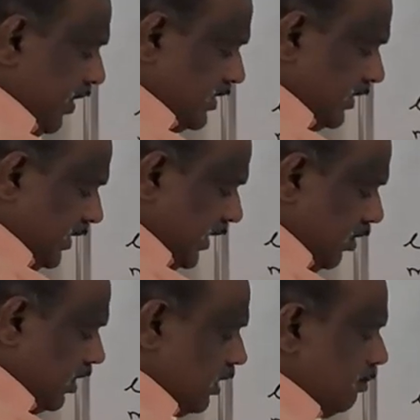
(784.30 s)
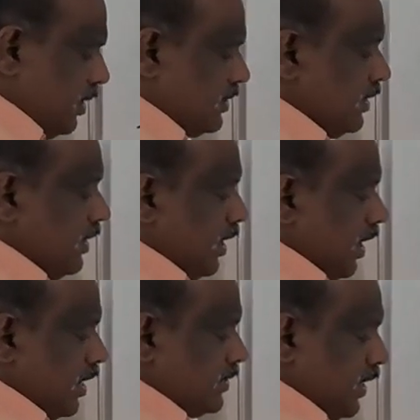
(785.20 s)
the first three quantum numbers
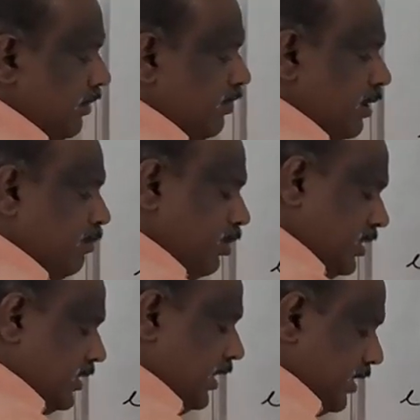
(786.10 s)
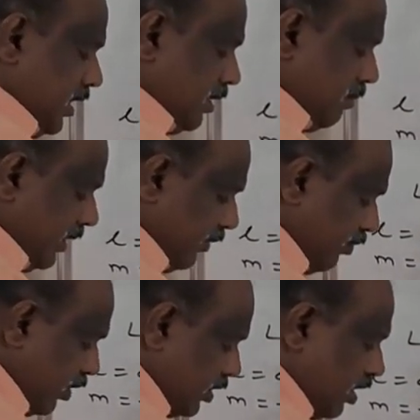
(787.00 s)
are same for both this electron, but
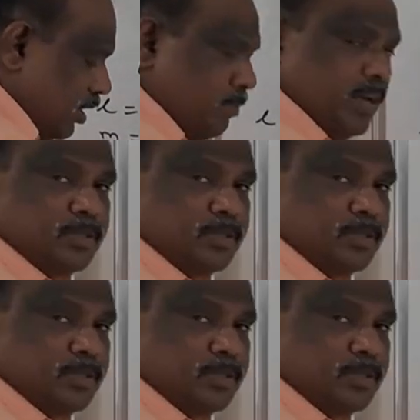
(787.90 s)
the fourth quantum